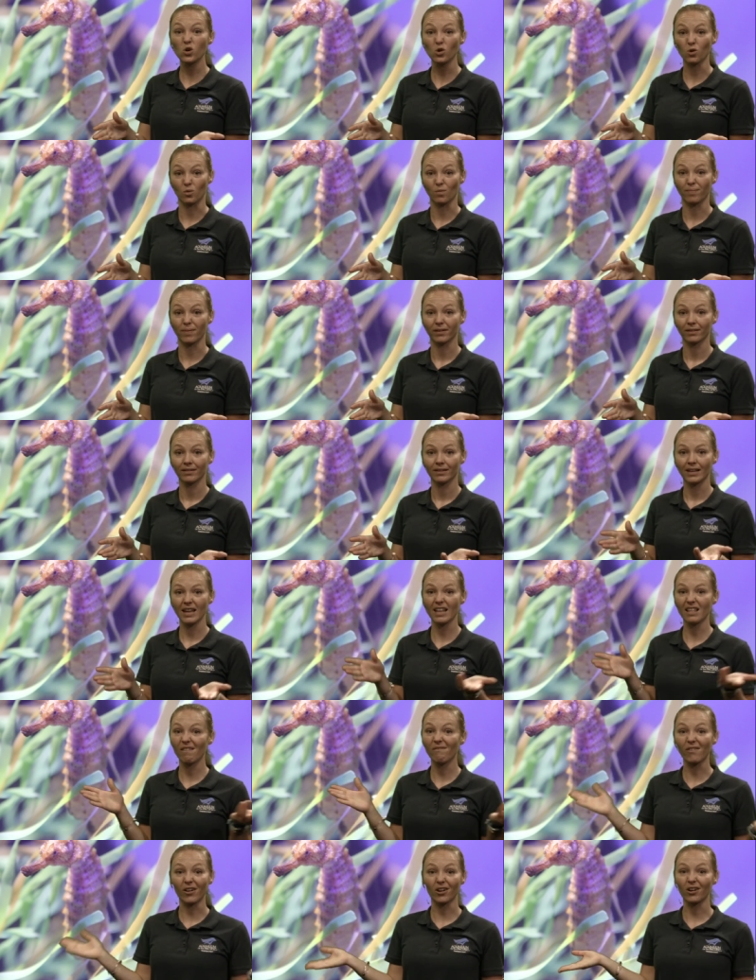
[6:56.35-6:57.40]

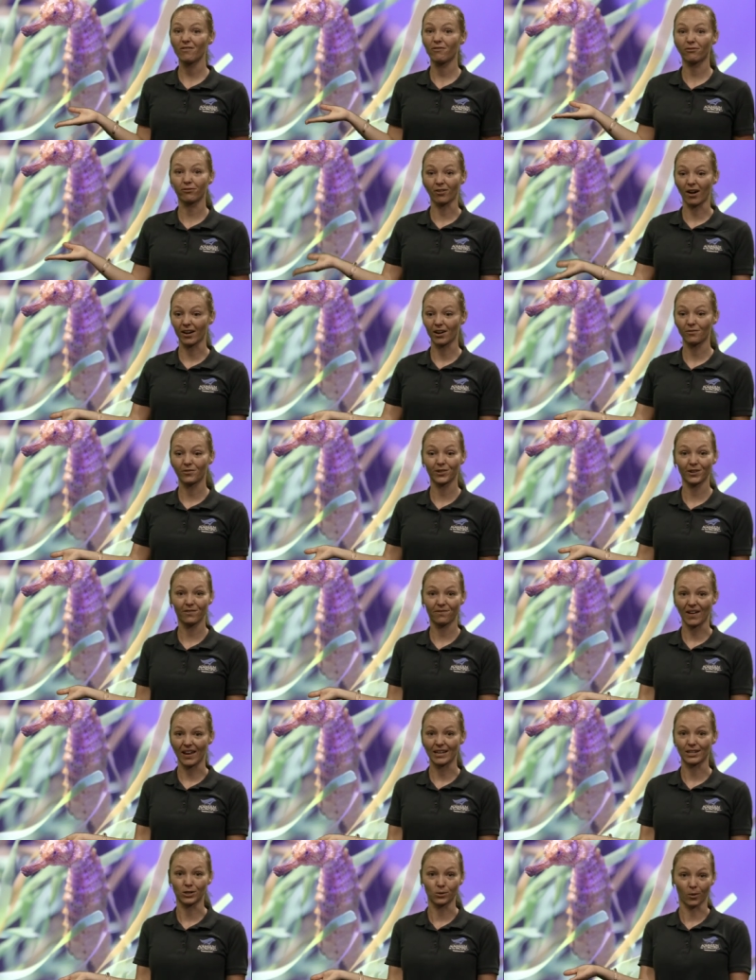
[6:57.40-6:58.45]
in the very front of their
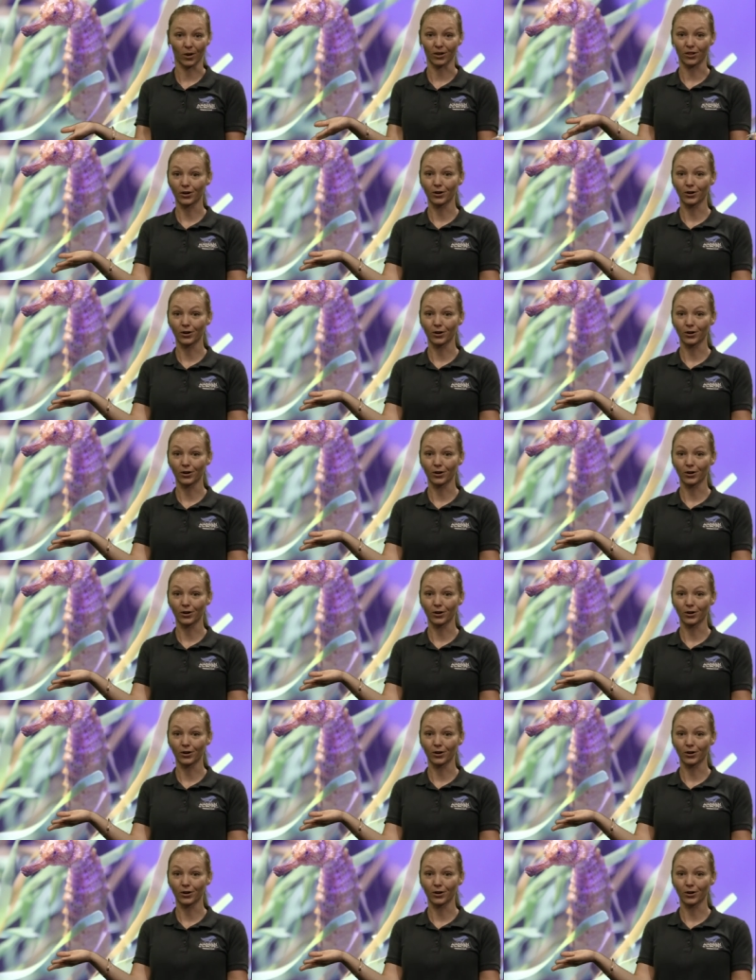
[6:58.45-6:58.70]
face where